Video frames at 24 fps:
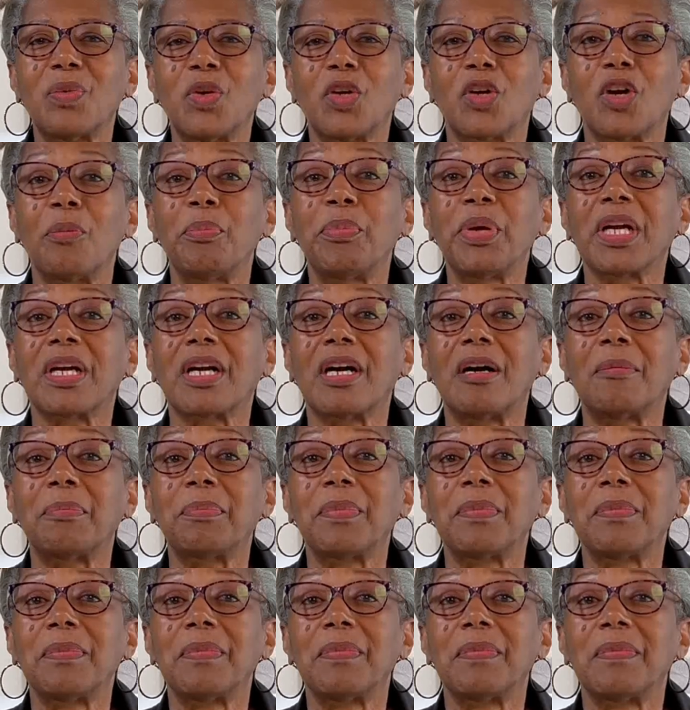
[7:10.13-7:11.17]
we're going to pick up
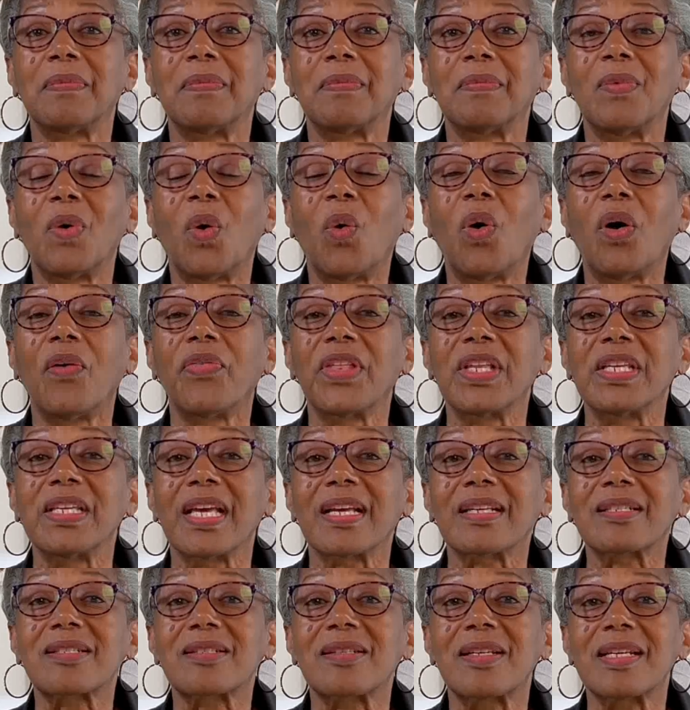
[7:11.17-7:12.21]
on the
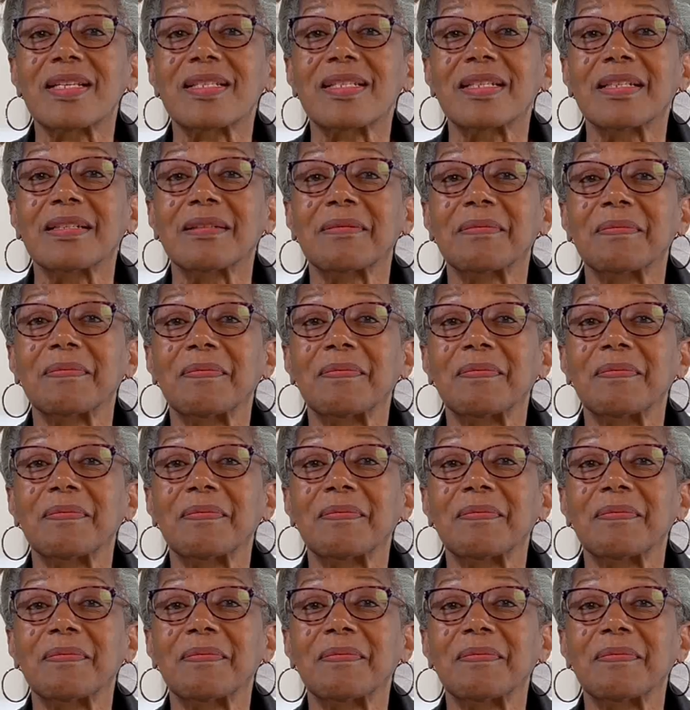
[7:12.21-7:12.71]
next lesson.